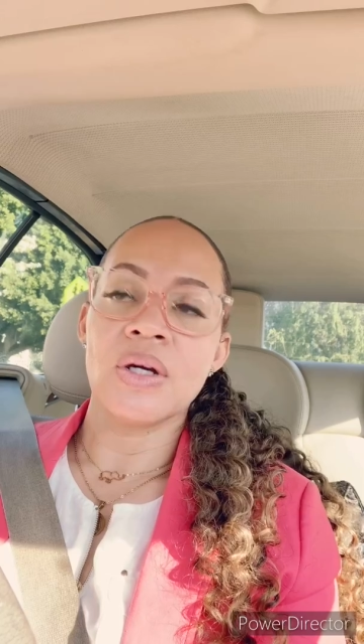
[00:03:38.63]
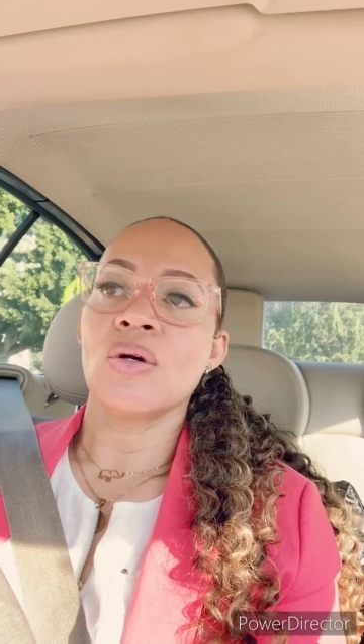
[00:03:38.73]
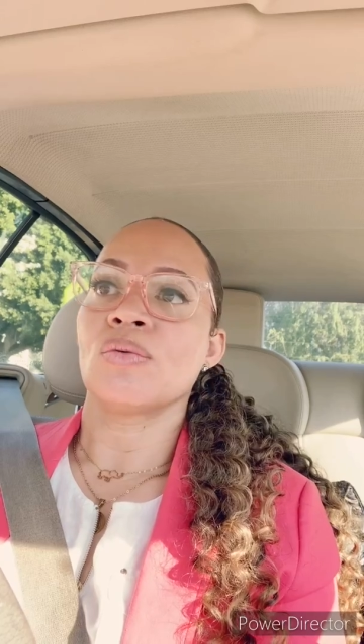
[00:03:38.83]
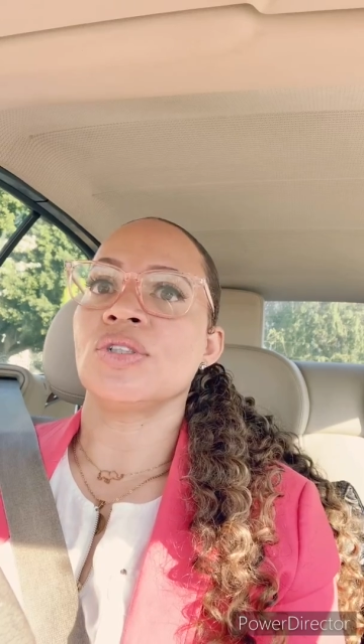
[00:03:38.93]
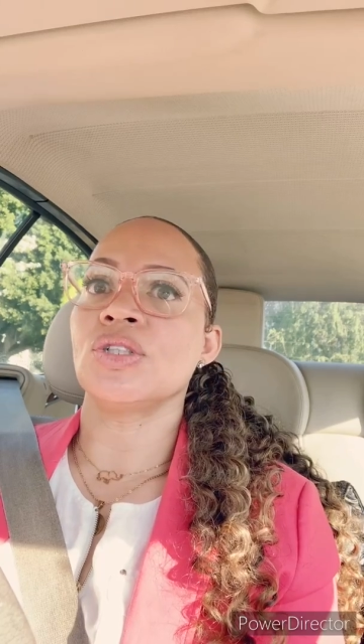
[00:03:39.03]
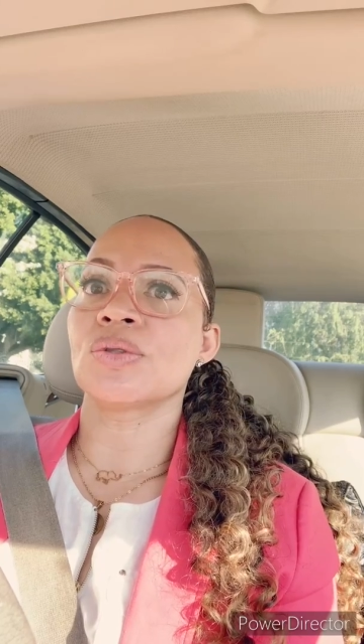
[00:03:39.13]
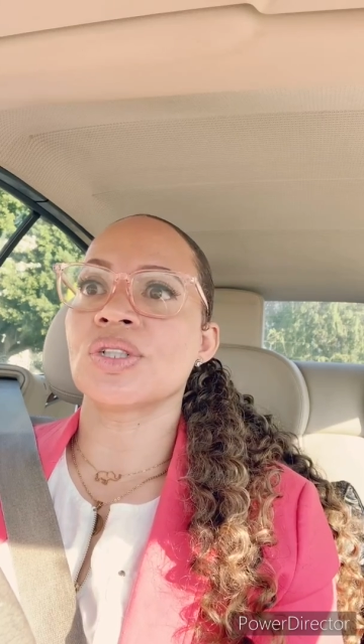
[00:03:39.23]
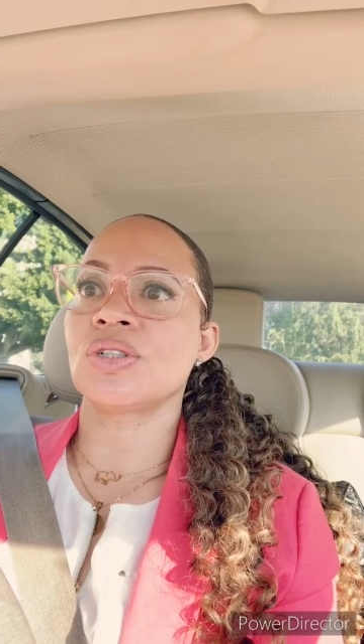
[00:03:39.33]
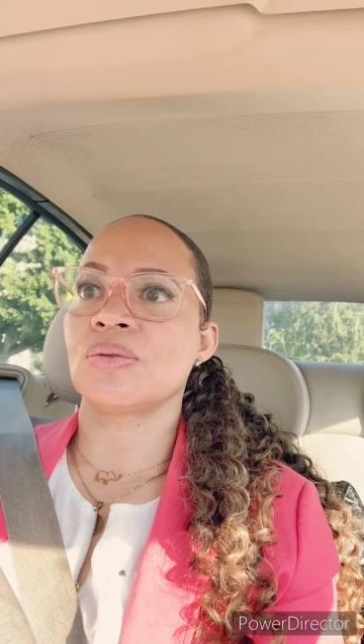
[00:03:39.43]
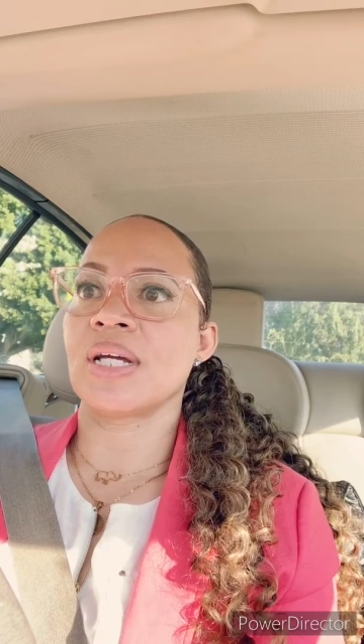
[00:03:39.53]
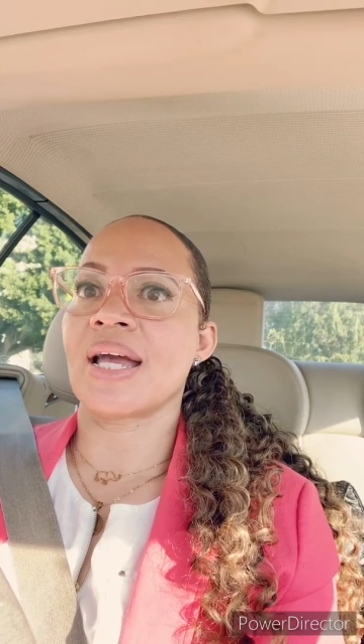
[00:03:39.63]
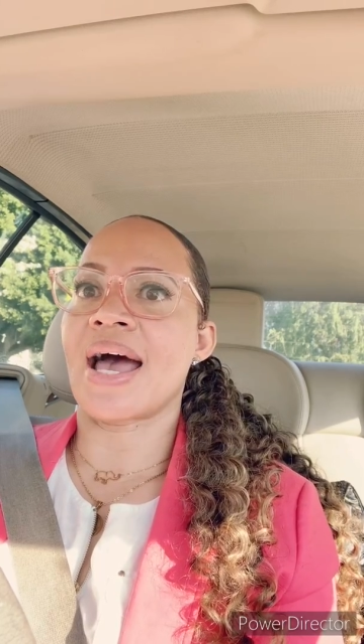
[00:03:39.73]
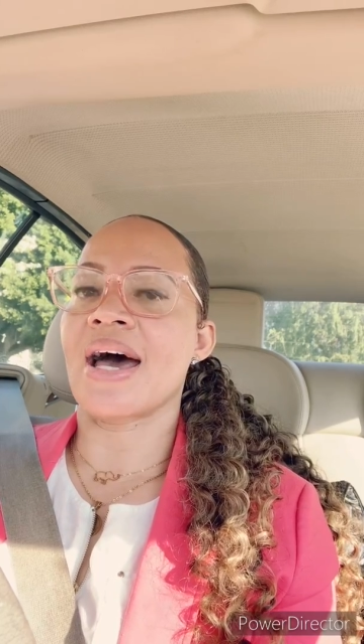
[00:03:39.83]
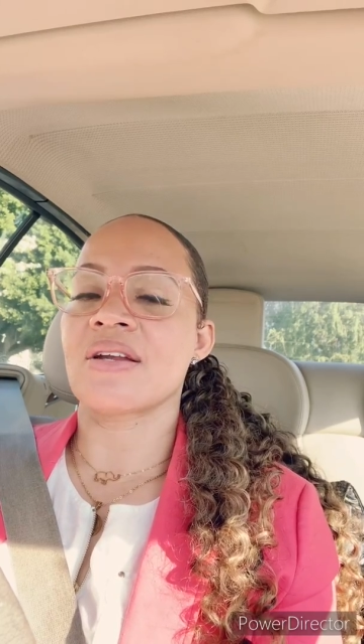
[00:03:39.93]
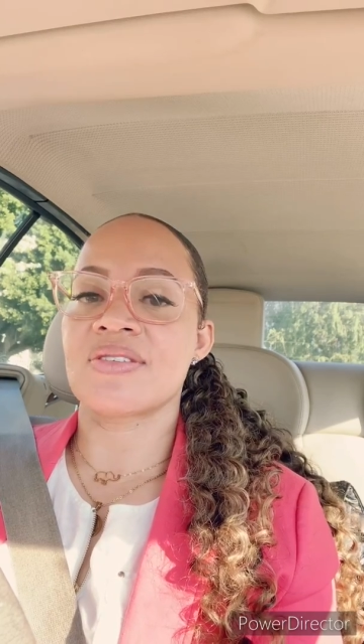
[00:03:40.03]
when you are doing
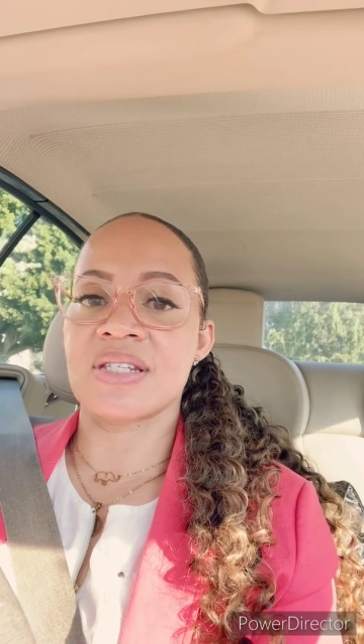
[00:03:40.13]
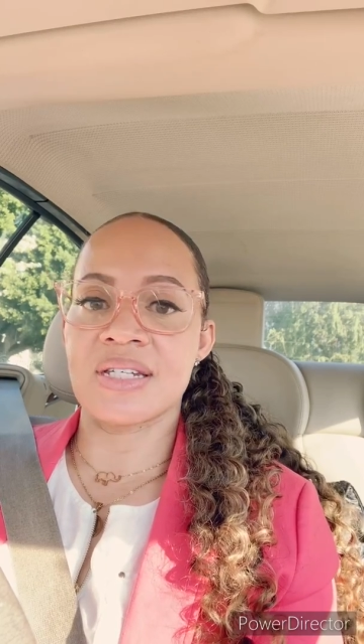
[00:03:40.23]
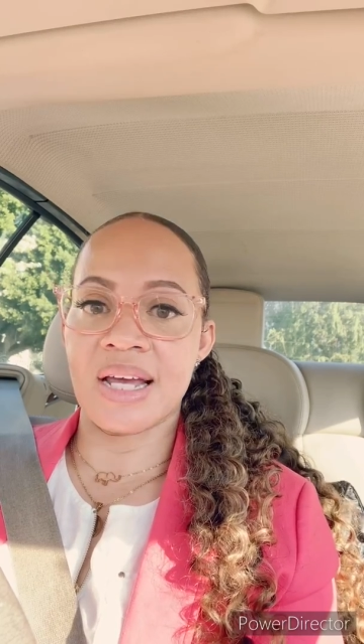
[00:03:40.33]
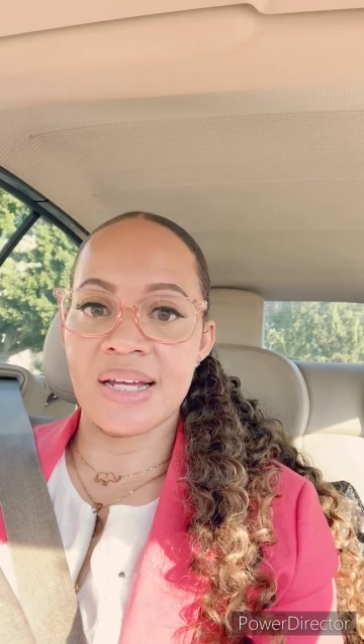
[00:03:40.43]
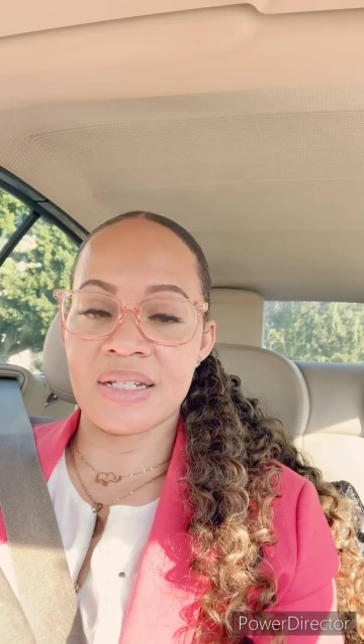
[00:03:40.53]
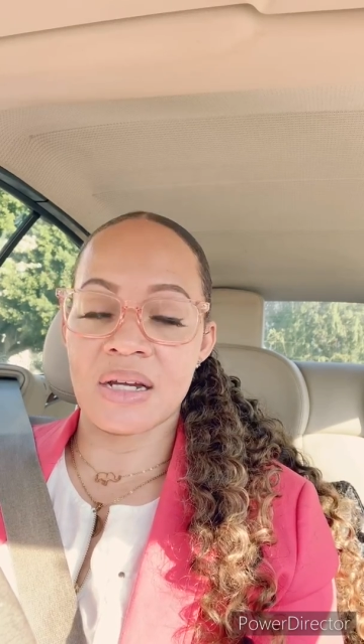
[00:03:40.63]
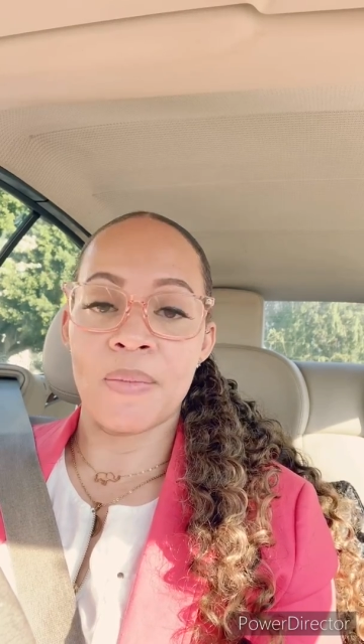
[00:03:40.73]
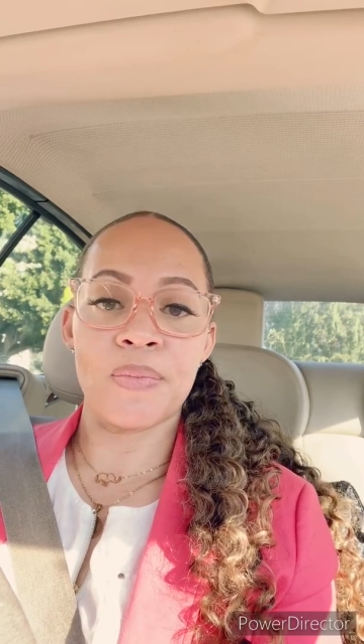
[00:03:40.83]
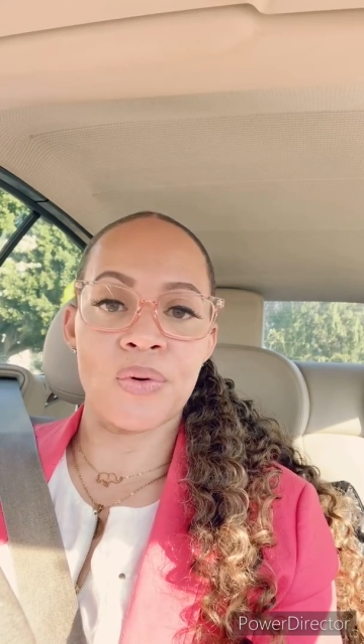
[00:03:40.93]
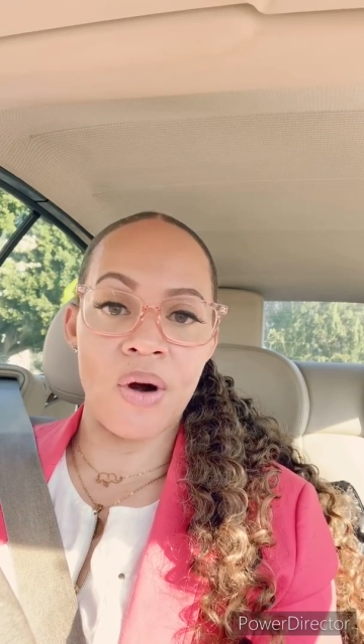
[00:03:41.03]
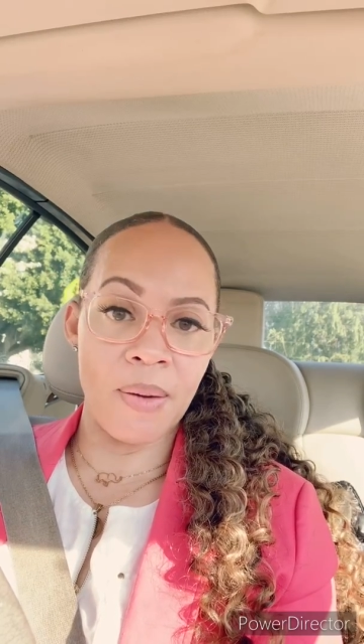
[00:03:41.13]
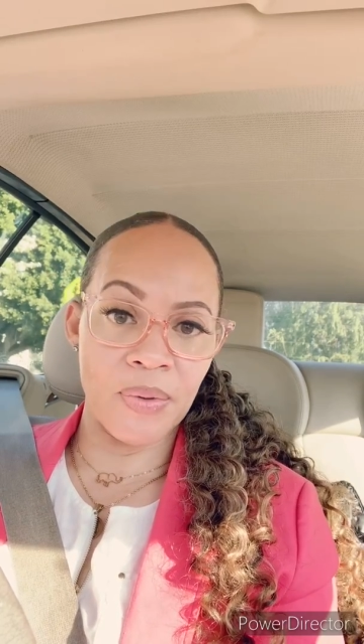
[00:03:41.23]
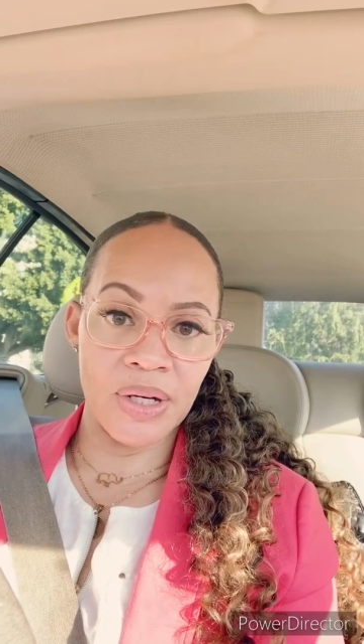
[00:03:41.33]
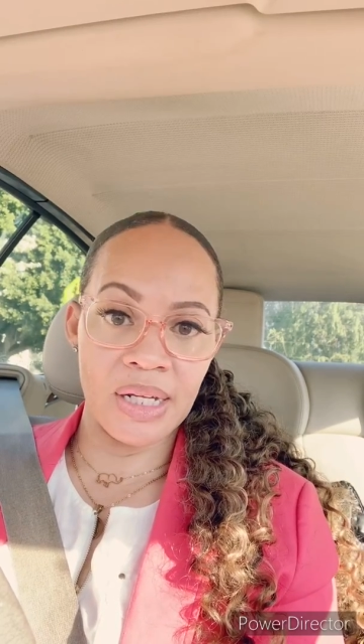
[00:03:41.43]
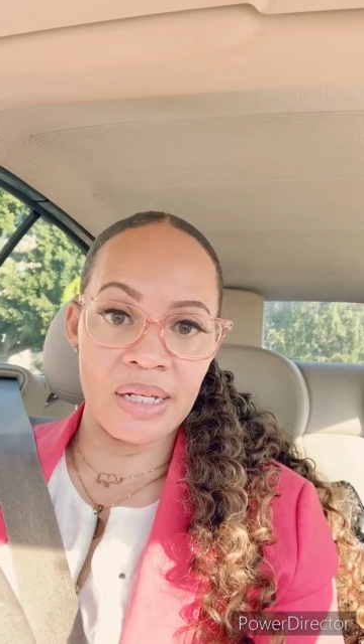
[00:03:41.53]
out-of-state
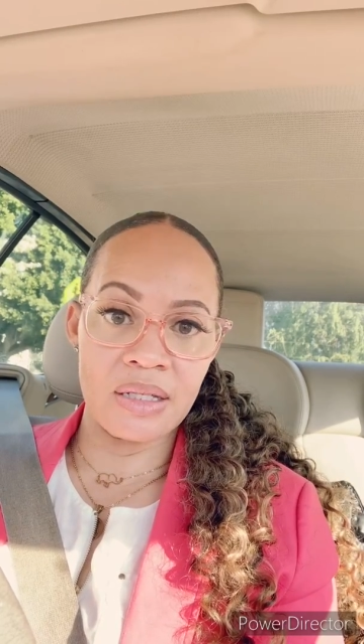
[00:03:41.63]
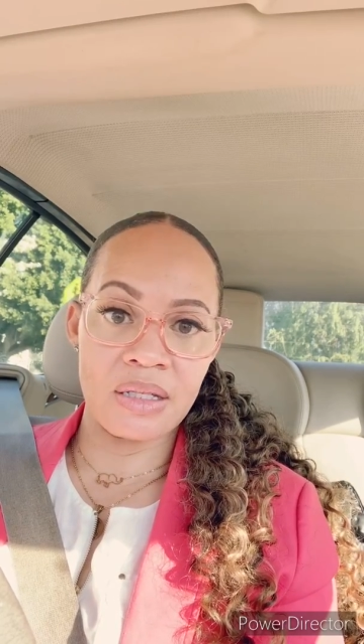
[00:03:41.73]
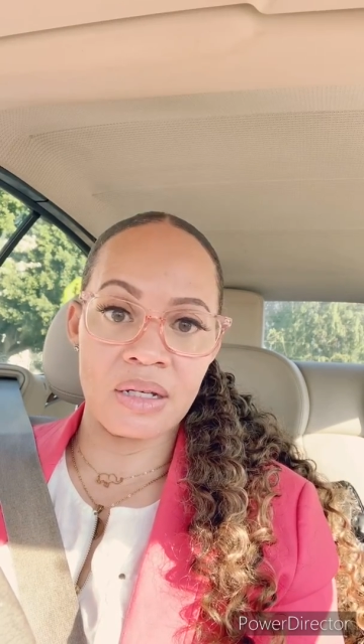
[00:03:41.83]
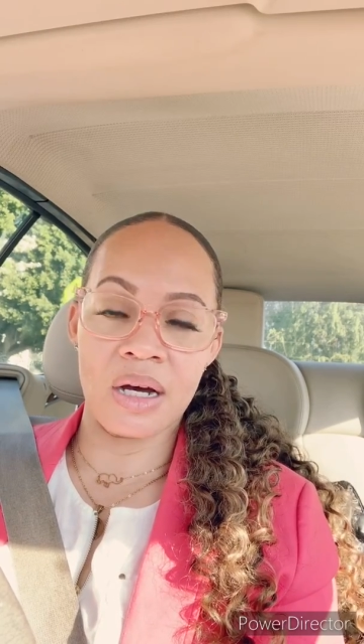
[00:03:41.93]
properties,